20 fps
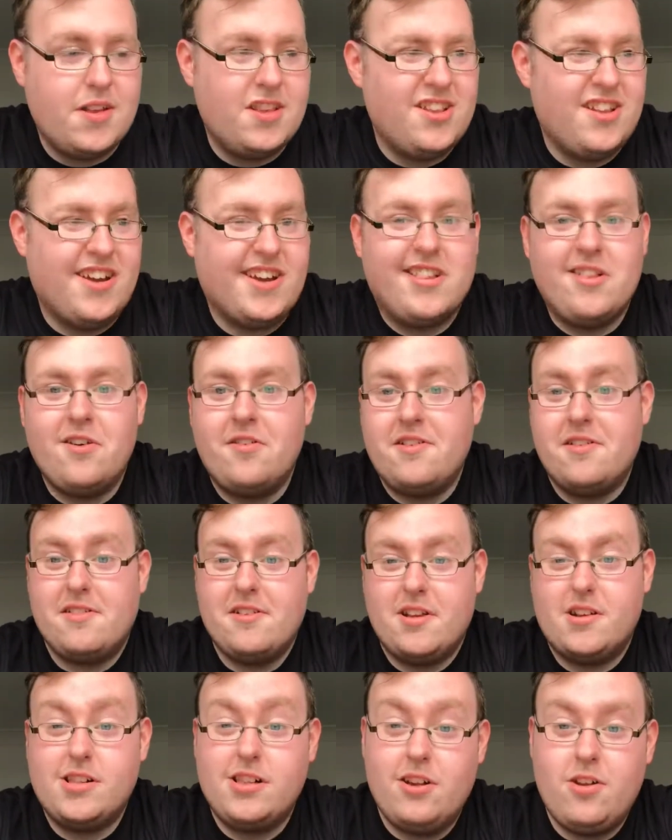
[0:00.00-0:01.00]

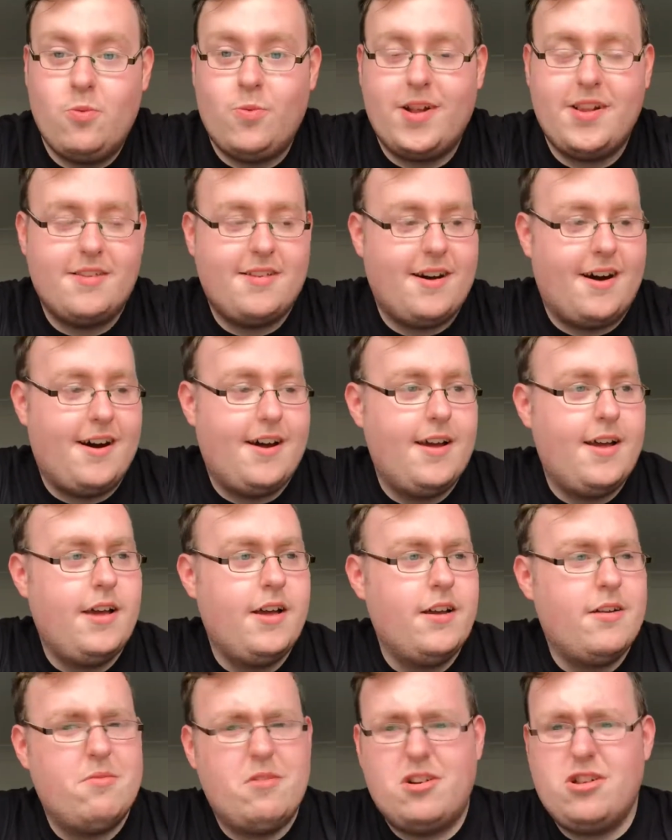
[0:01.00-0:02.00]
including winter,
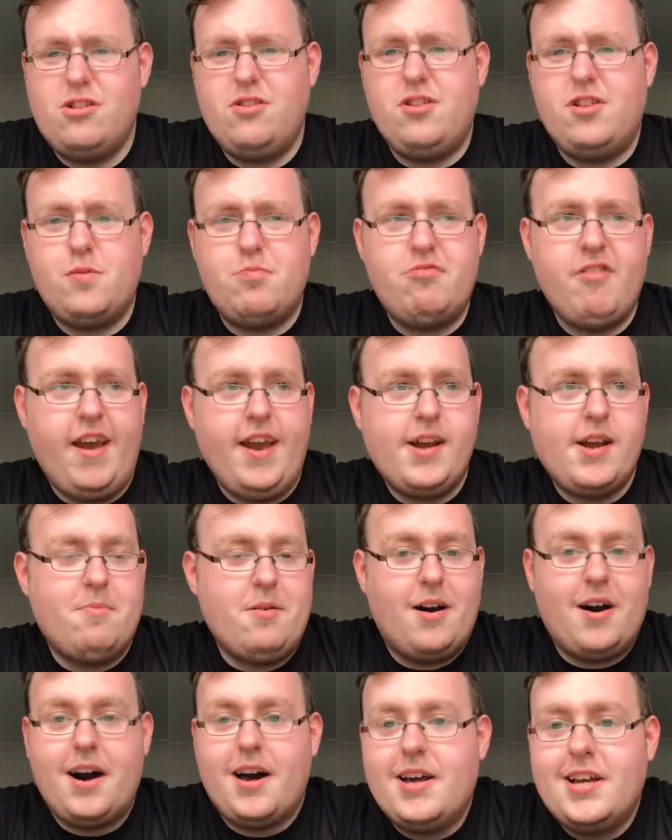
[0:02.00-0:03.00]
including spring,
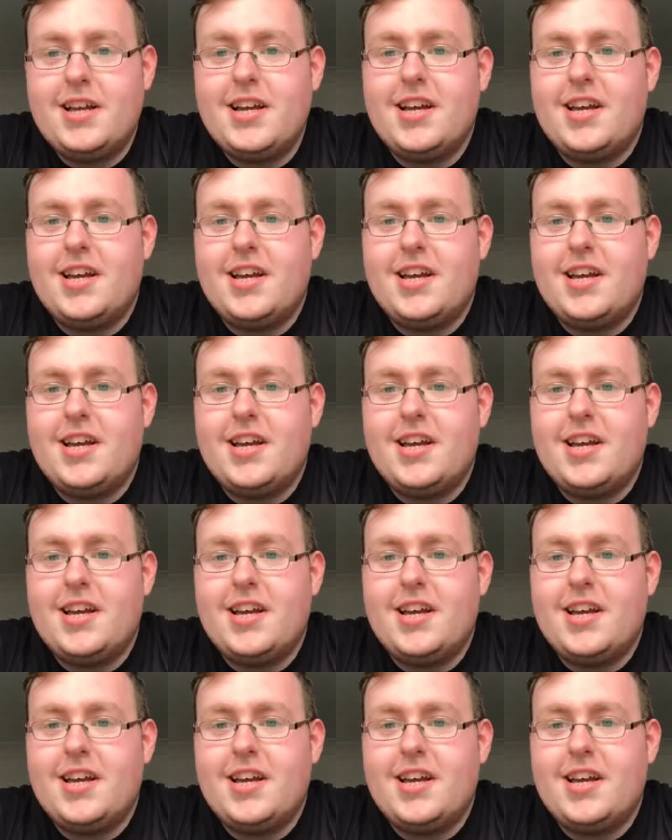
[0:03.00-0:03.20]
but